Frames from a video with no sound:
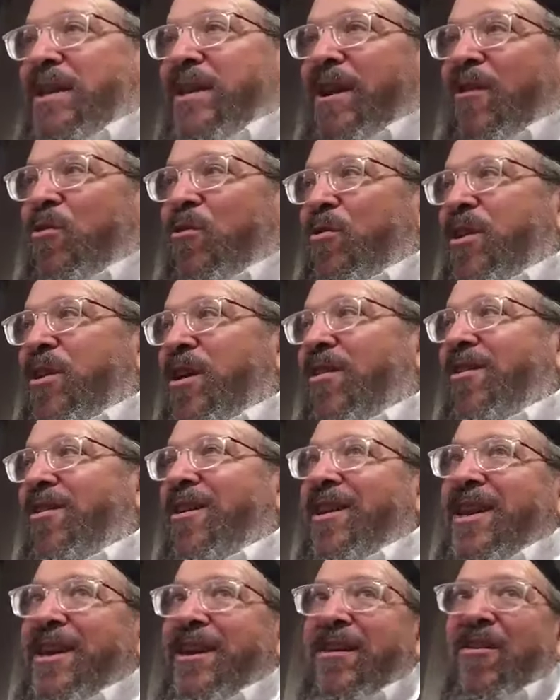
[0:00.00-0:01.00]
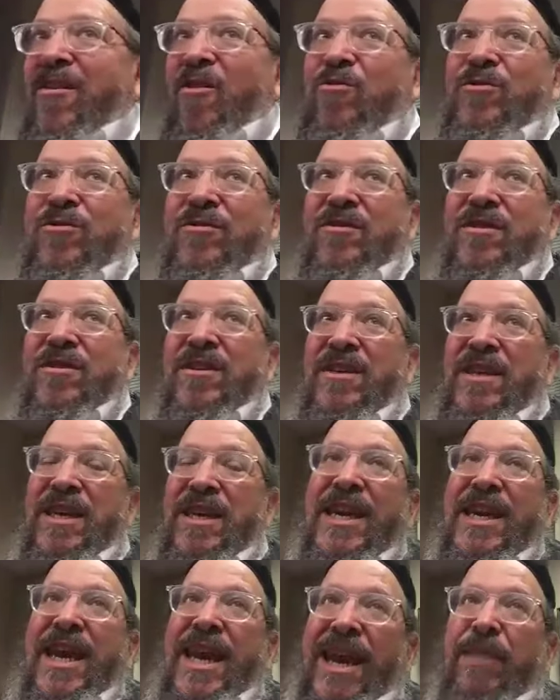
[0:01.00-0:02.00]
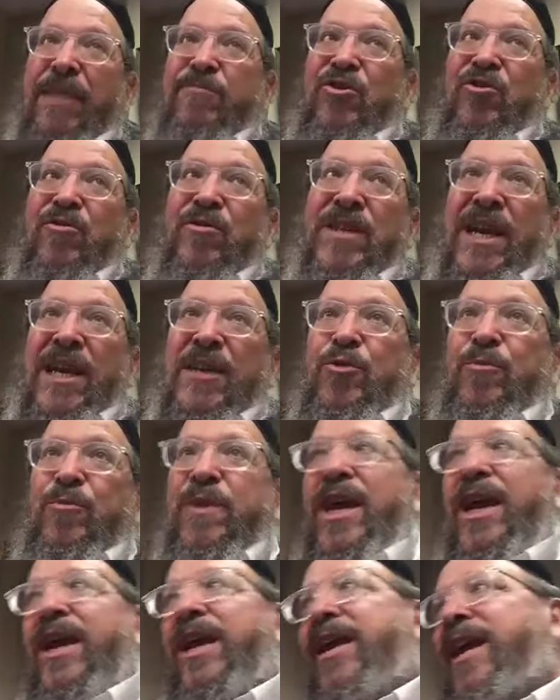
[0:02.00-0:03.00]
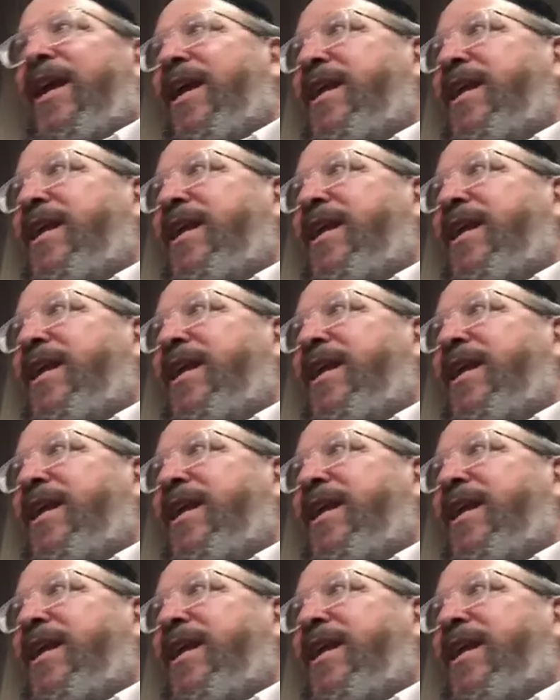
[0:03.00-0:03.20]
ben Yehoyada. He goes, he captures Ashmedai,